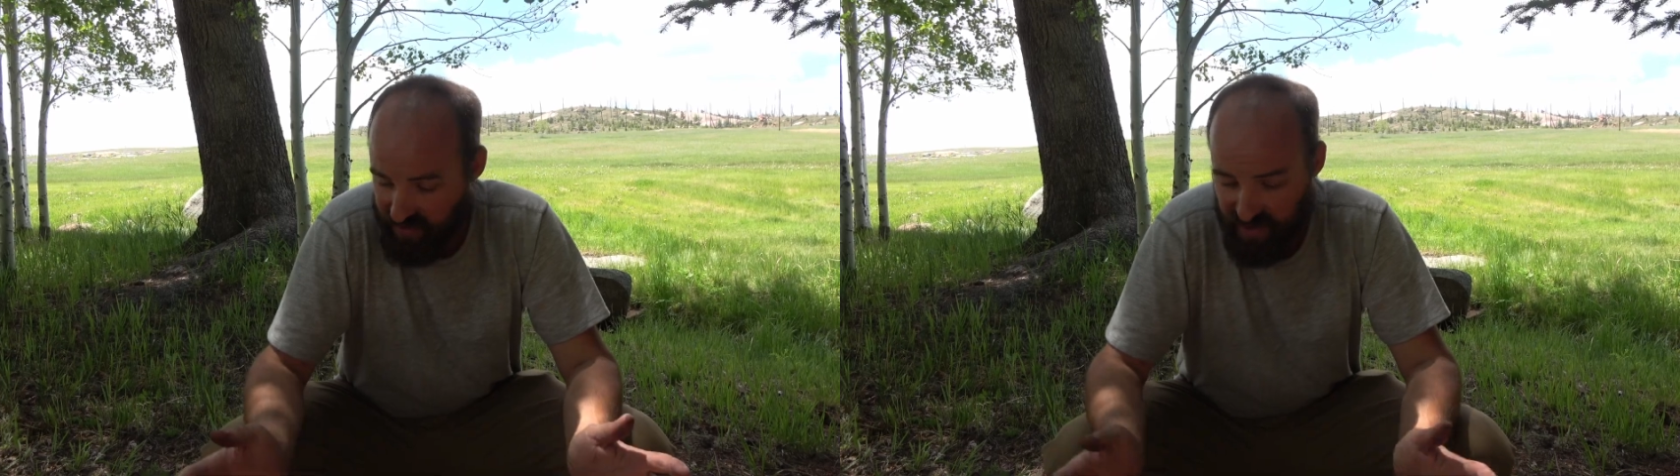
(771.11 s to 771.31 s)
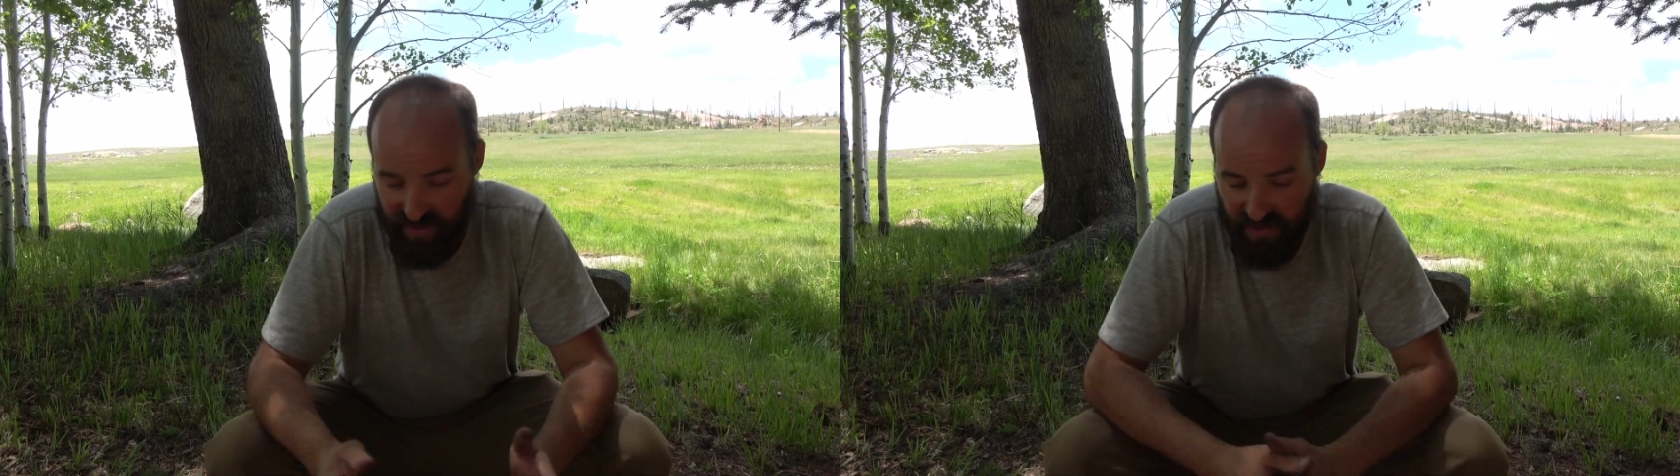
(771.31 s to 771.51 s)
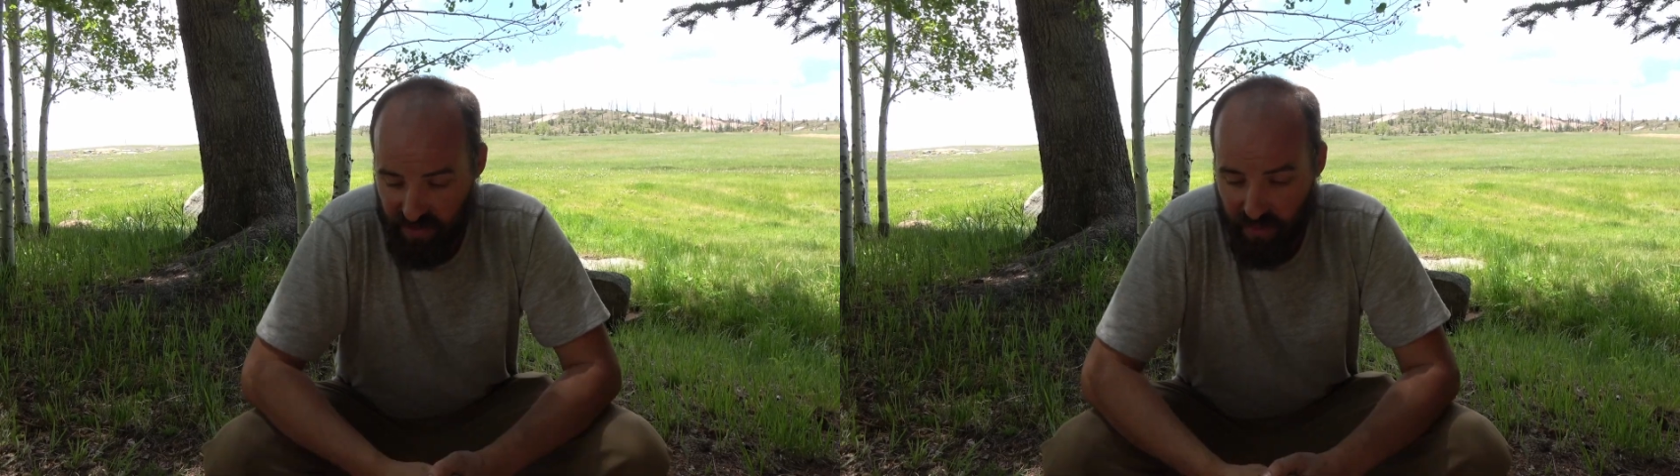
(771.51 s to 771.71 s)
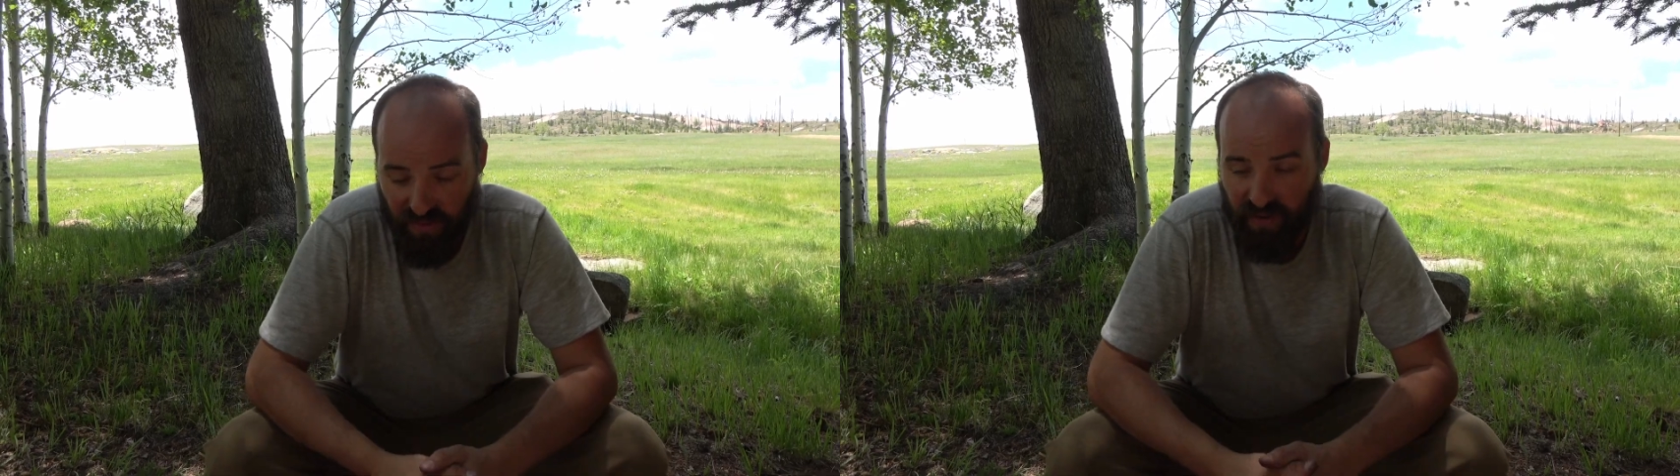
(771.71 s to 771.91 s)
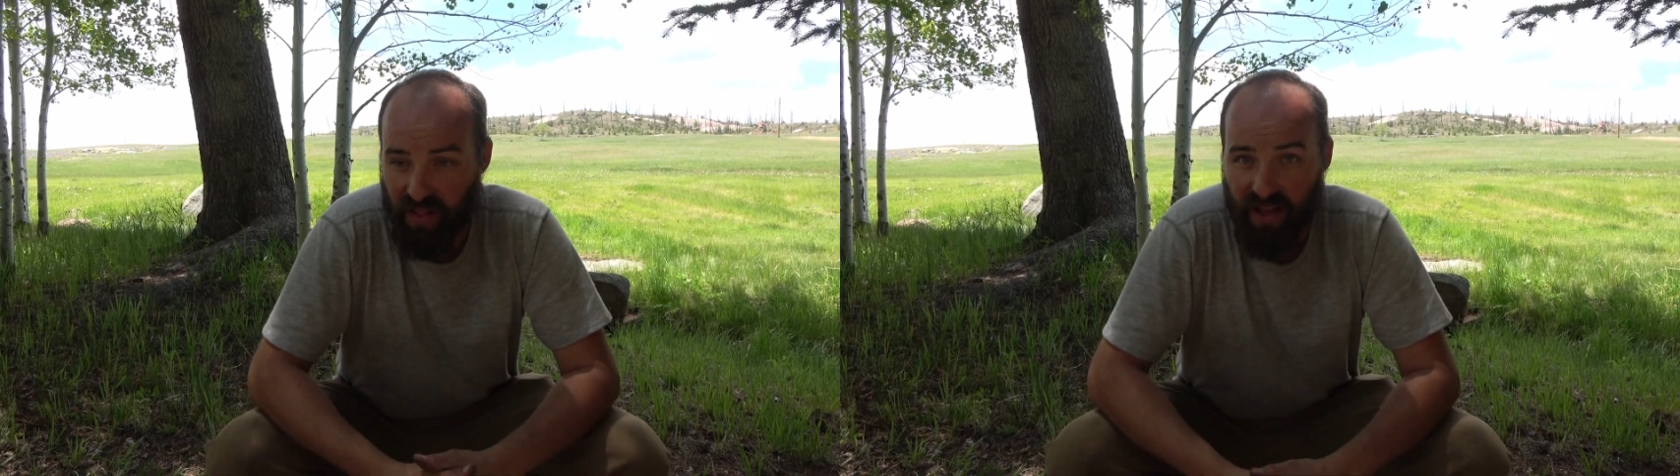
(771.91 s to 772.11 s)
this is a
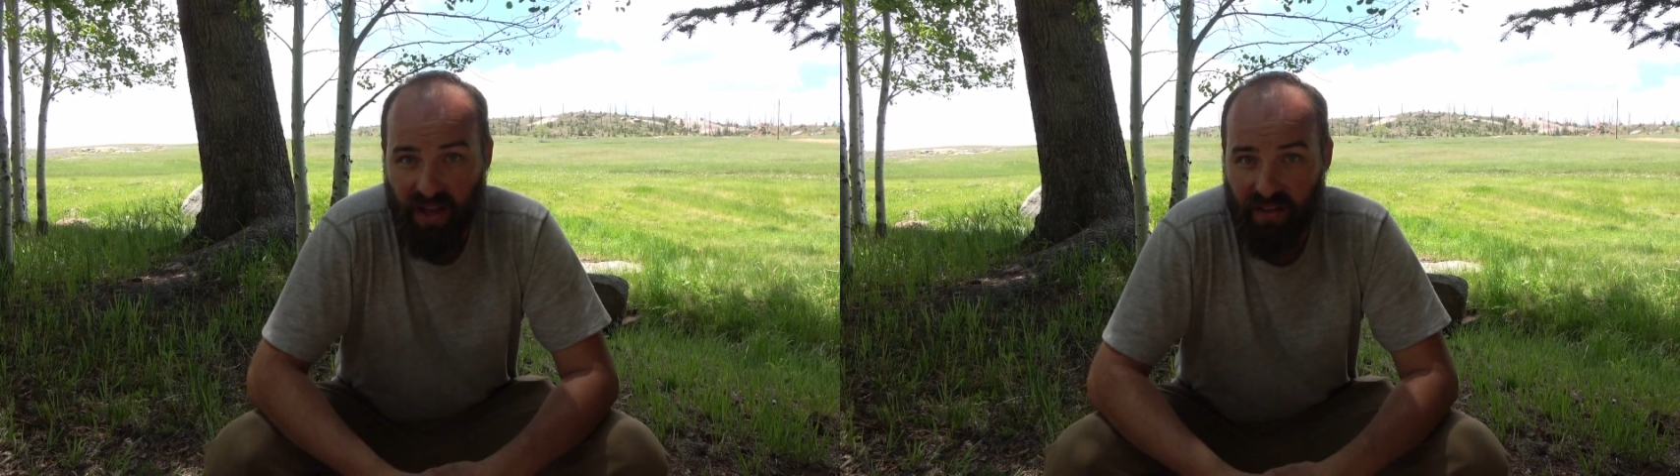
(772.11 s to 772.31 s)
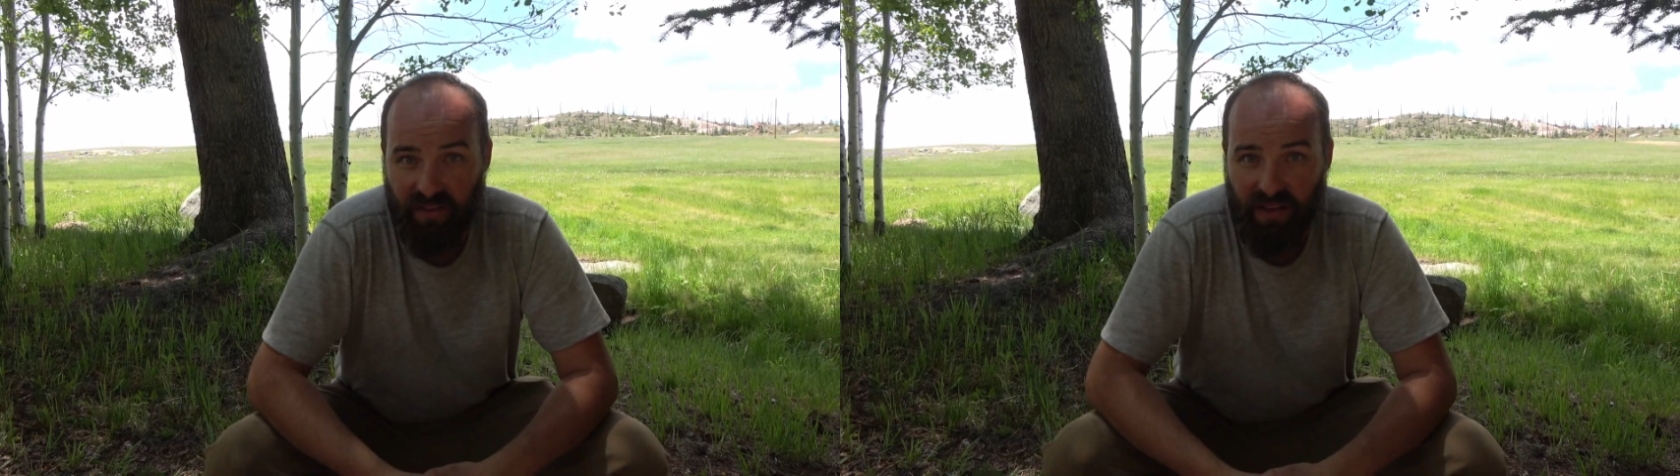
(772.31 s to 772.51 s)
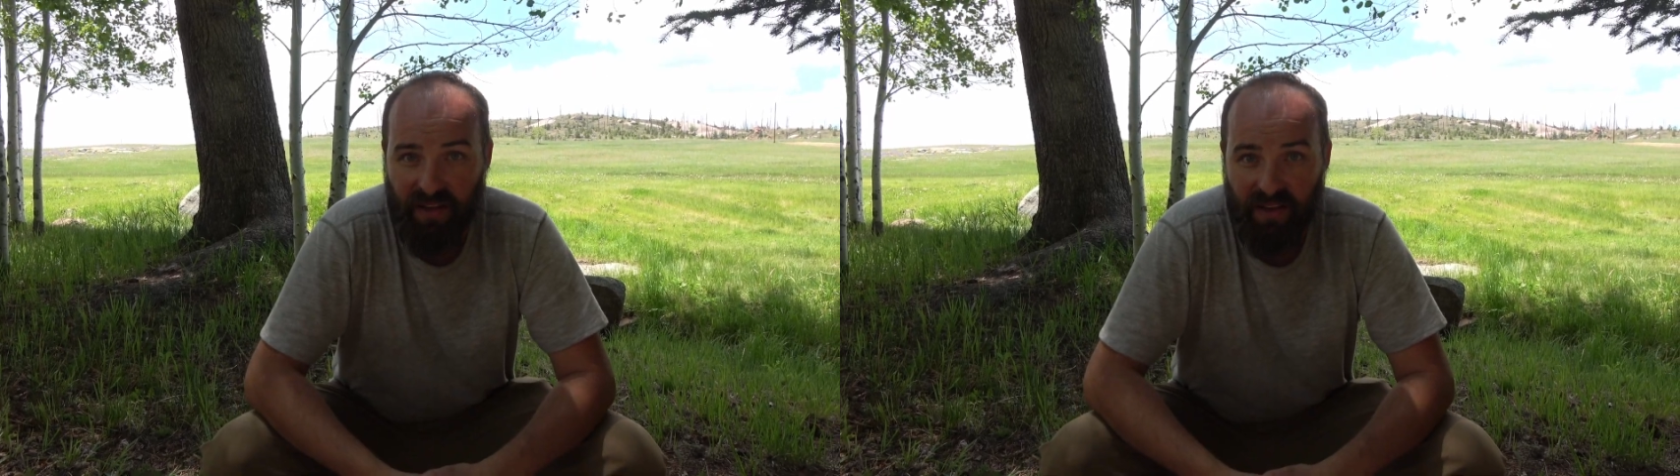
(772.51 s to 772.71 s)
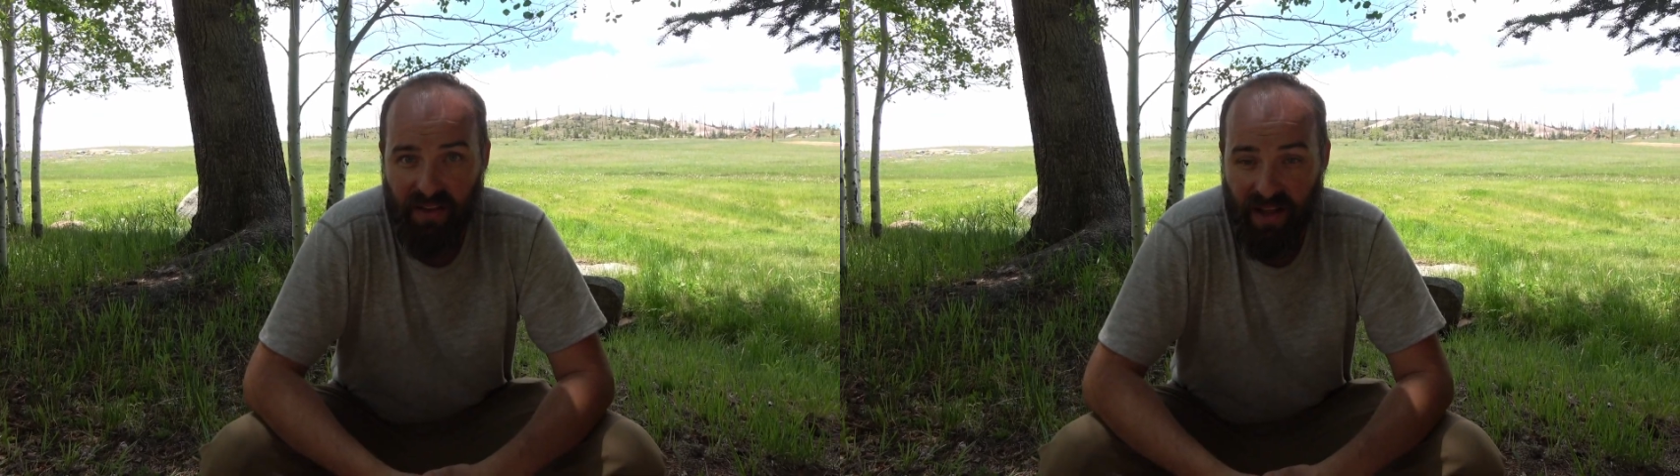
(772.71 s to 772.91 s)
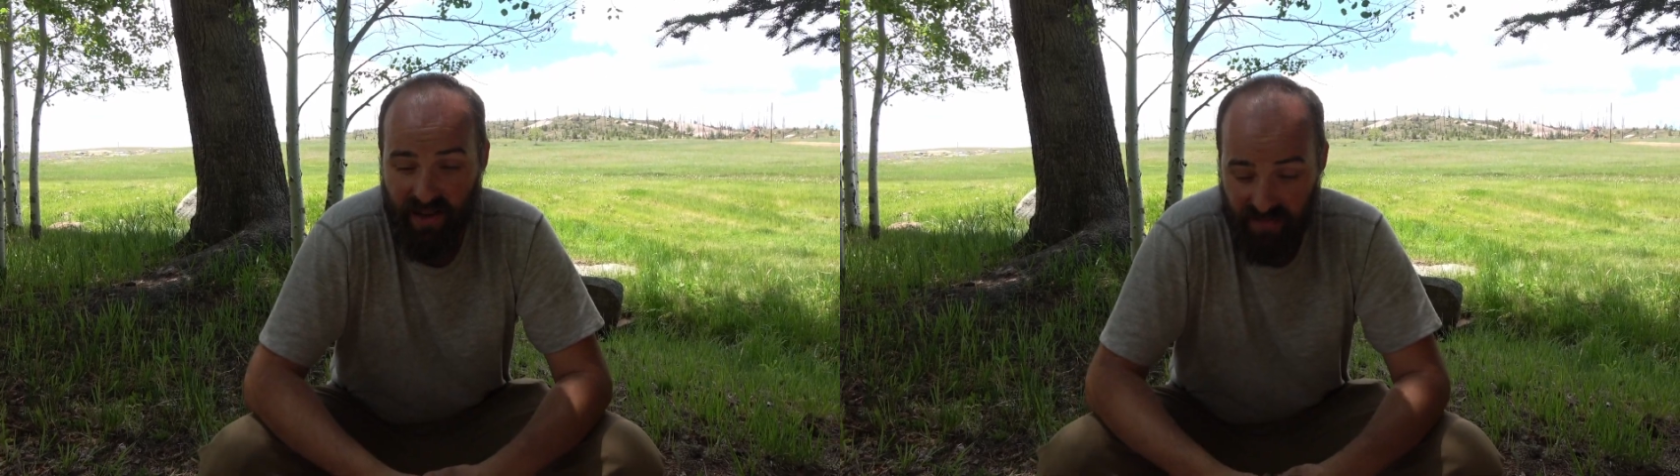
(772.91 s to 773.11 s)
perfectly healthy
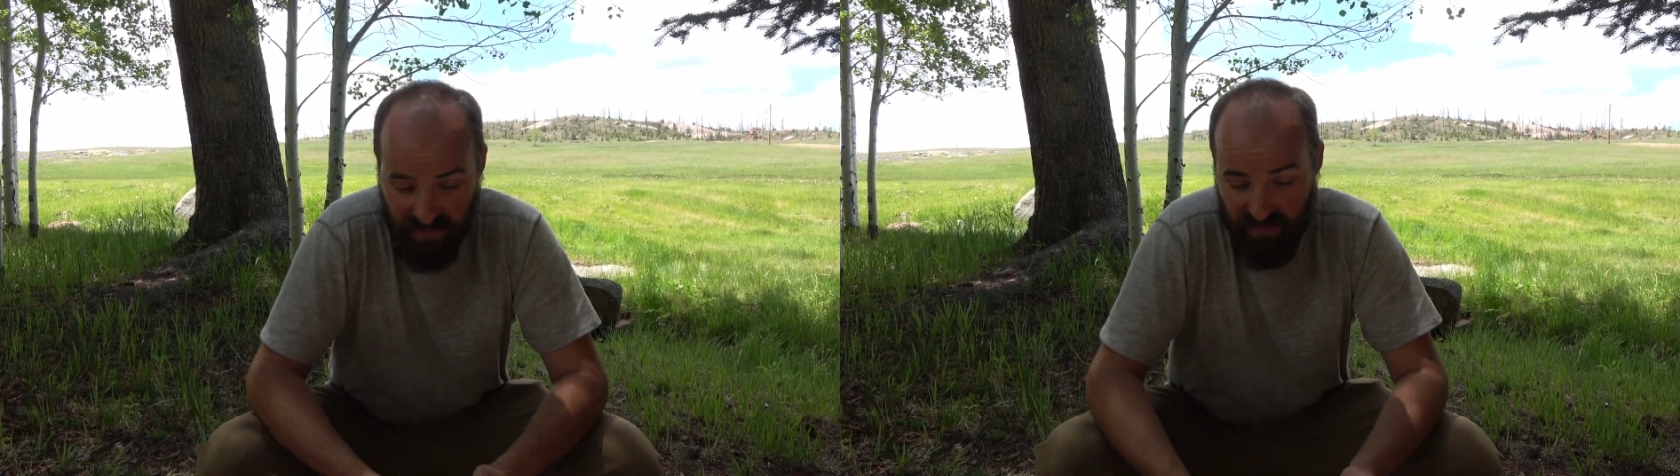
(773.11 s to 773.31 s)
and